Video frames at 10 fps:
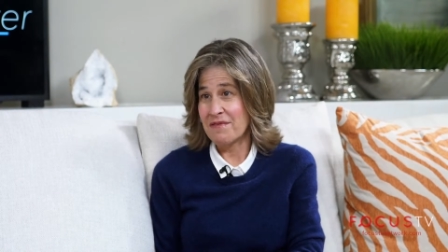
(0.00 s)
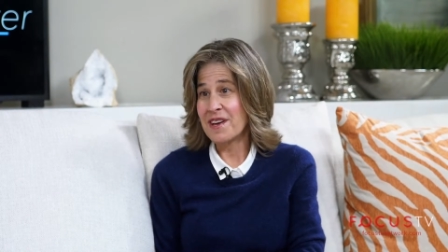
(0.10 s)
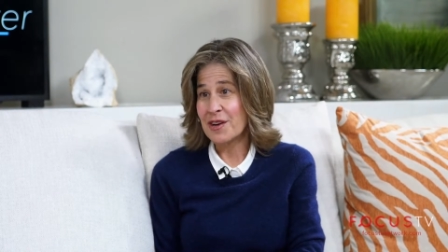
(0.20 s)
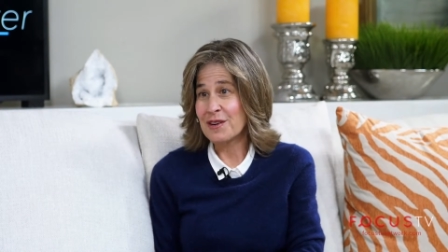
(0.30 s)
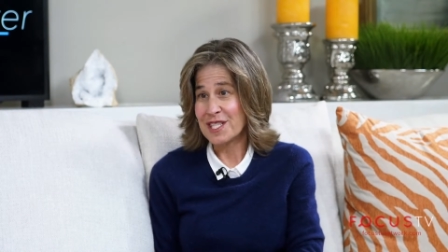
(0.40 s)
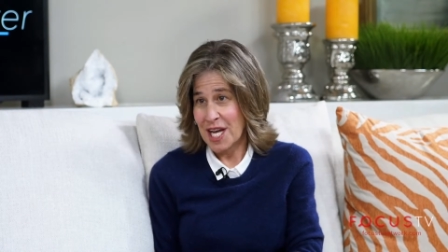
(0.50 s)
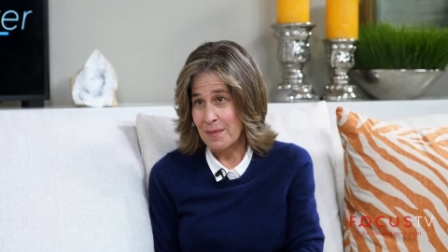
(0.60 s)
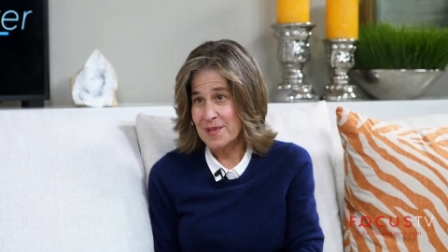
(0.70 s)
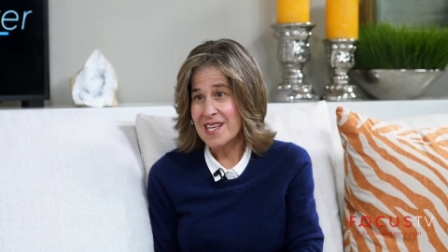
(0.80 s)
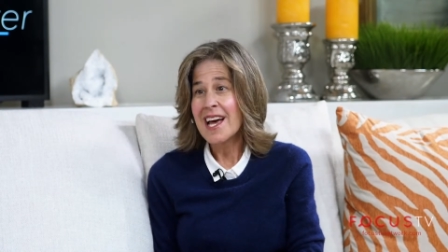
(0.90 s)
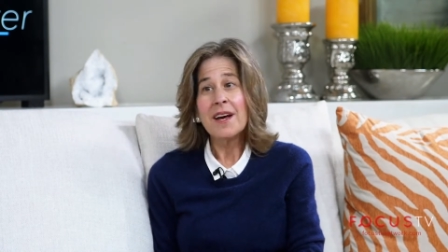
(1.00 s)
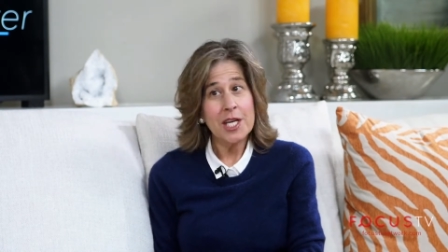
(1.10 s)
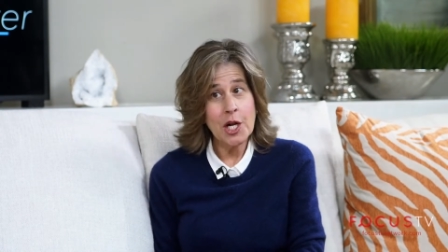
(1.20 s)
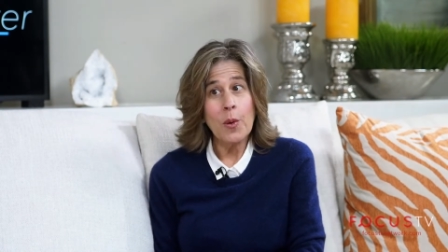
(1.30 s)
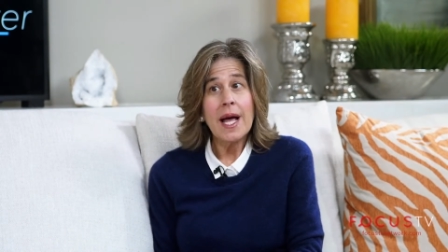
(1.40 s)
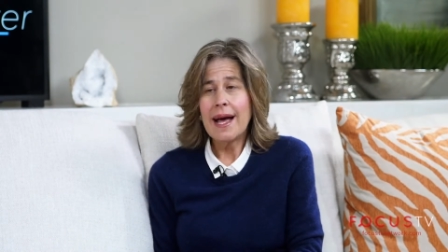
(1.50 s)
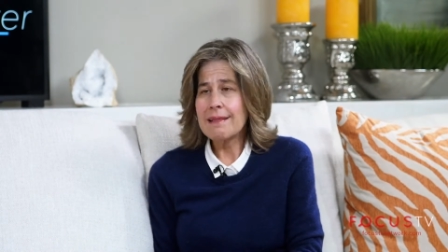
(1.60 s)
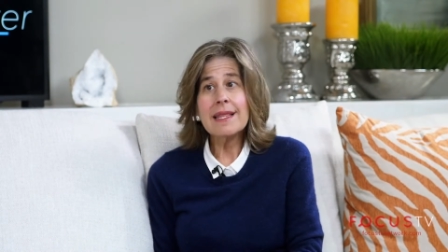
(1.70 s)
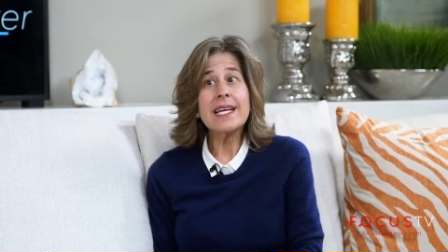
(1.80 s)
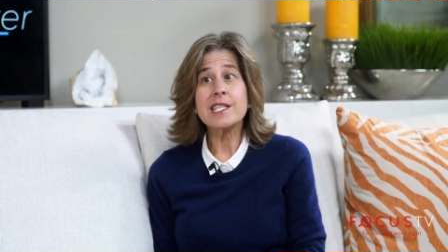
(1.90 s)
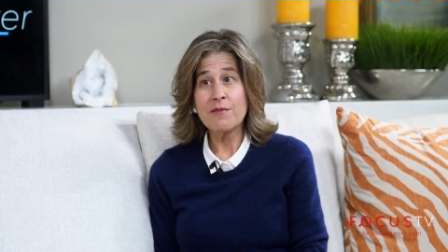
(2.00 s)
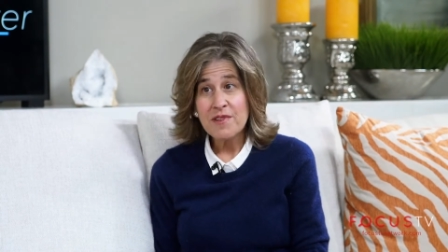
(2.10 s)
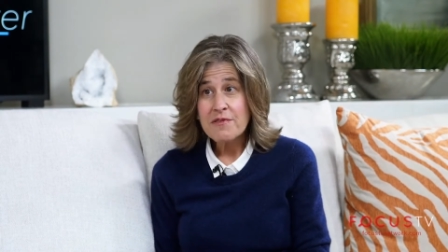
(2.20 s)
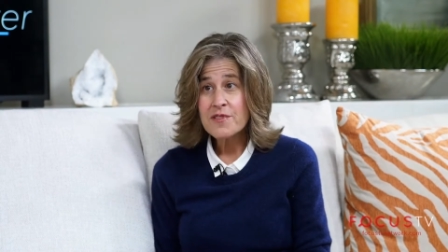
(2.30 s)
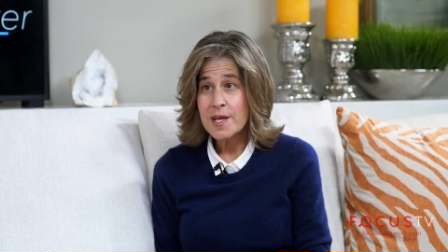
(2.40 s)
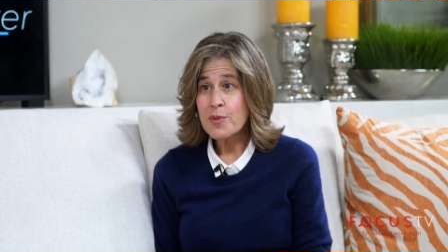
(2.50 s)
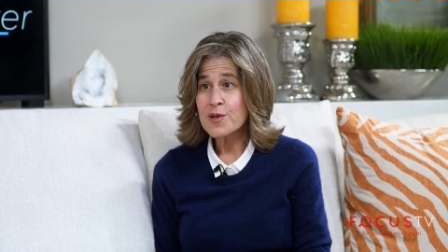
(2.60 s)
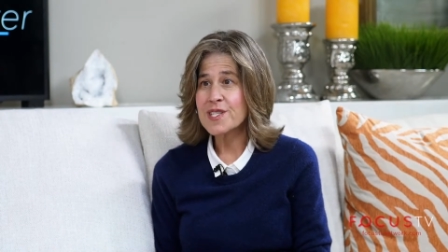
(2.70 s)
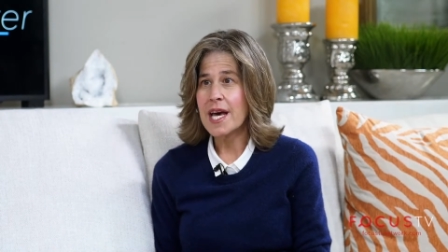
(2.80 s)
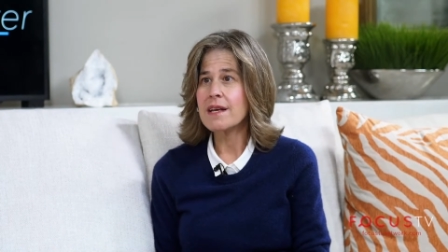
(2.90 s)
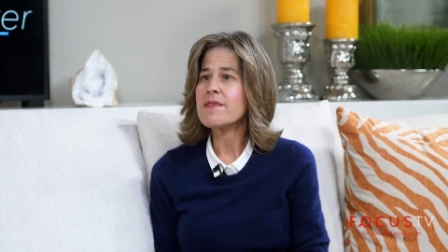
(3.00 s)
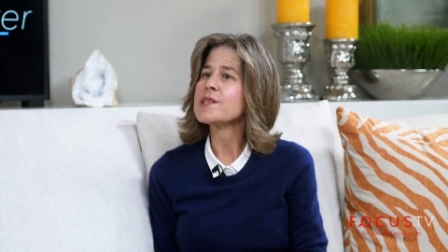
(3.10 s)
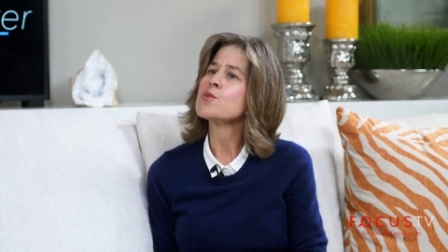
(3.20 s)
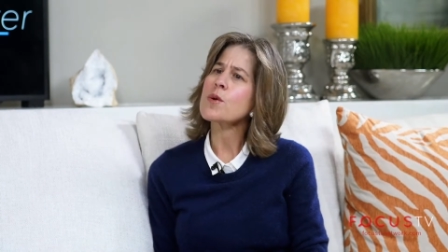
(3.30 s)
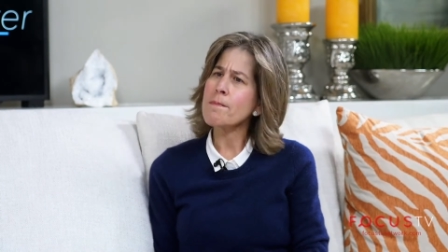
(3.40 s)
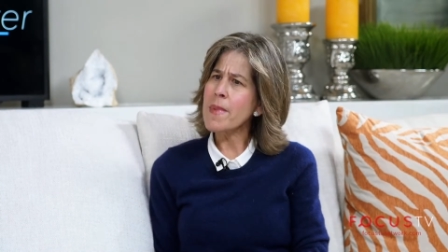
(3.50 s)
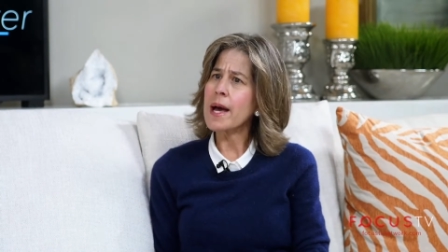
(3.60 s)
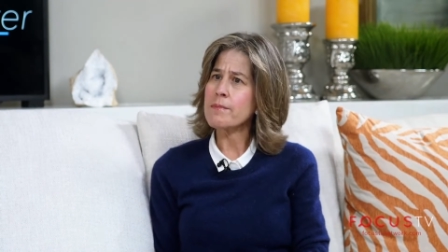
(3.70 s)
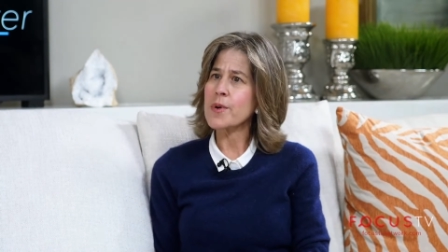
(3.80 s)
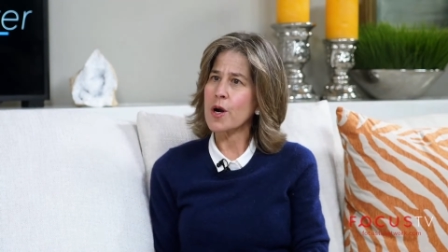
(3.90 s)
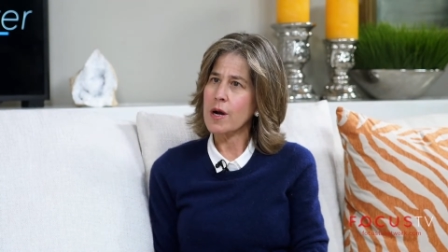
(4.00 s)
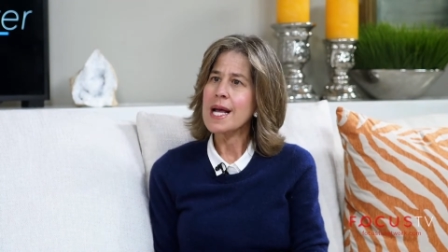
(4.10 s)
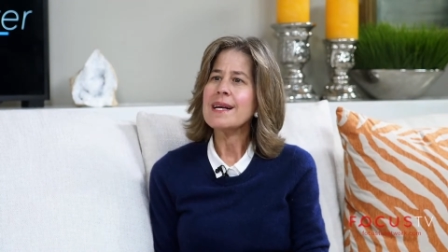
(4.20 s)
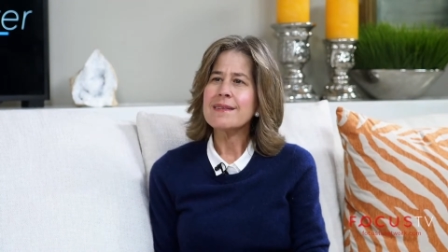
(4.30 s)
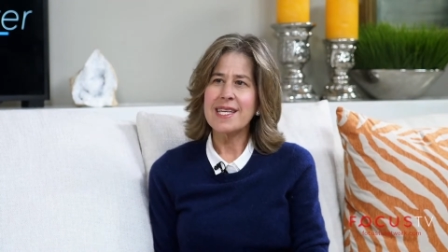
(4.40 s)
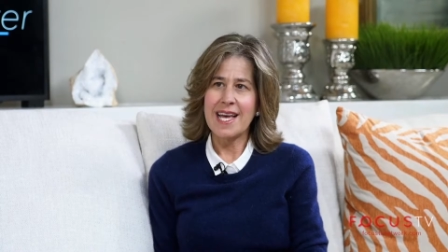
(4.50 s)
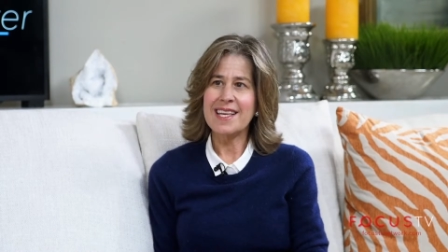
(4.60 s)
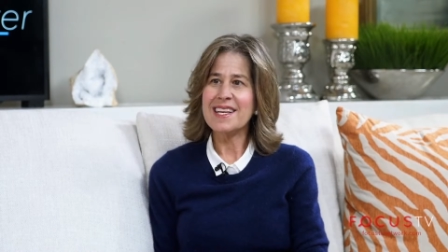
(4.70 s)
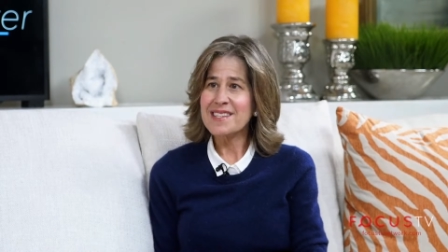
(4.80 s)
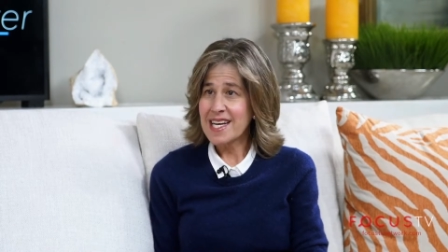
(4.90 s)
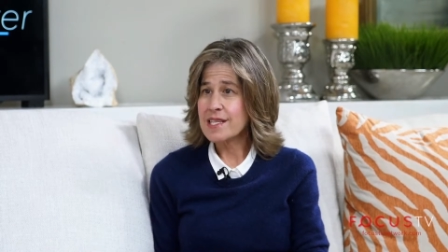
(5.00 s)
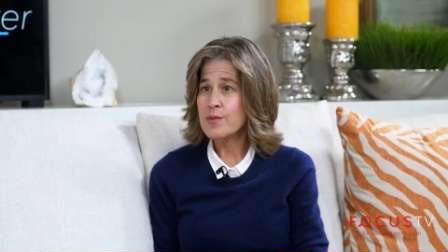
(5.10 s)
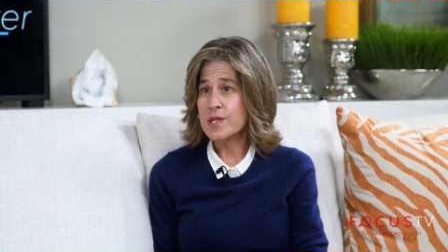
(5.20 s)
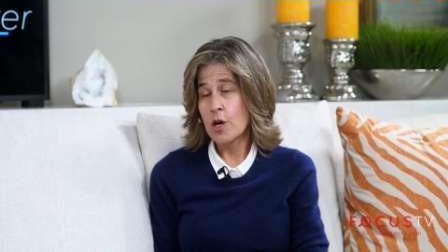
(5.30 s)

fingertips, you know, at least 50% of us remember taking tests was